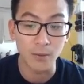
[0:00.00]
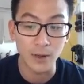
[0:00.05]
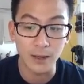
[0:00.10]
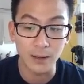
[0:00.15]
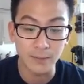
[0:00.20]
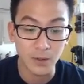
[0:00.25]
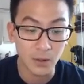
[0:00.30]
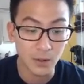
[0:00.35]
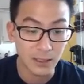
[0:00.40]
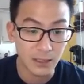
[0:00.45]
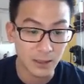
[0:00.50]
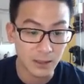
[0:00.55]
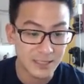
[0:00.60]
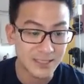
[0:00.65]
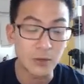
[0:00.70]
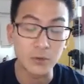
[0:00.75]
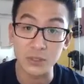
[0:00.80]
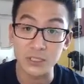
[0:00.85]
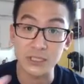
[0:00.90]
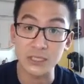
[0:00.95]
sell
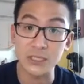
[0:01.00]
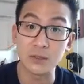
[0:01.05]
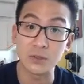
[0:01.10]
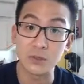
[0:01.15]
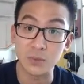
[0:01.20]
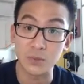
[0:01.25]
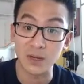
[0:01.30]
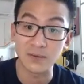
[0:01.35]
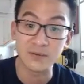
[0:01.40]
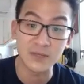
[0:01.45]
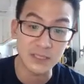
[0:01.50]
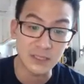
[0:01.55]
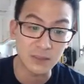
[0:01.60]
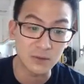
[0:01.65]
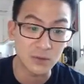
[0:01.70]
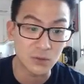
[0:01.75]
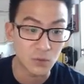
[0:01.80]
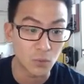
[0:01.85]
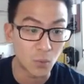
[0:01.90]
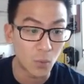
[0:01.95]
your skills, whatever
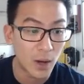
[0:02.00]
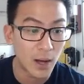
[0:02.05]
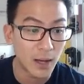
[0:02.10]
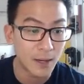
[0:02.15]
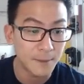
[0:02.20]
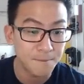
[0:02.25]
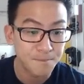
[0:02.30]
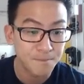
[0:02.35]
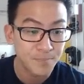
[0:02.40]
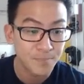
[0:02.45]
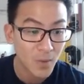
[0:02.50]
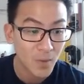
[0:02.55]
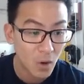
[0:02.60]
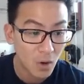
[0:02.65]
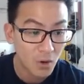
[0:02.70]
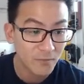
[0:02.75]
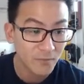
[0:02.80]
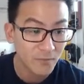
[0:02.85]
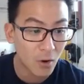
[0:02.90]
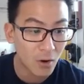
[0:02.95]
skills you want
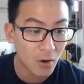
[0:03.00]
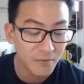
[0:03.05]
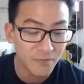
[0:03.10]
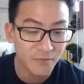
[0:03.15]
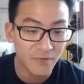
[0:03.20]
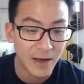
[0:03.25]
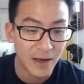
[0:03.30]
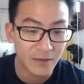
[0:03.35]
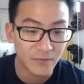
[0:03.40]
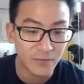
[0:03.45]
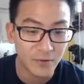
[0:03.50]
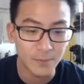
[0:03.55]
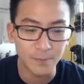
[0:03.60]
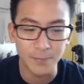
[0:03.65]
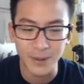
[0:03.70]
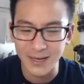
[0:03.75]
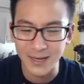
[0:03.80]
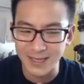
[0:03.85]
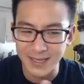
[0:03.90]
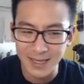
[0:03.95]
on Fiverr.
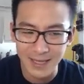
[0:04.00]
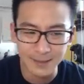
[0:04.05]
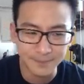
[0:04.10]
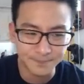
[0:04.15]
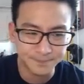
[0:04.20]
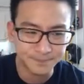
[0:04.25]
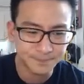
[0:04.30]
But again,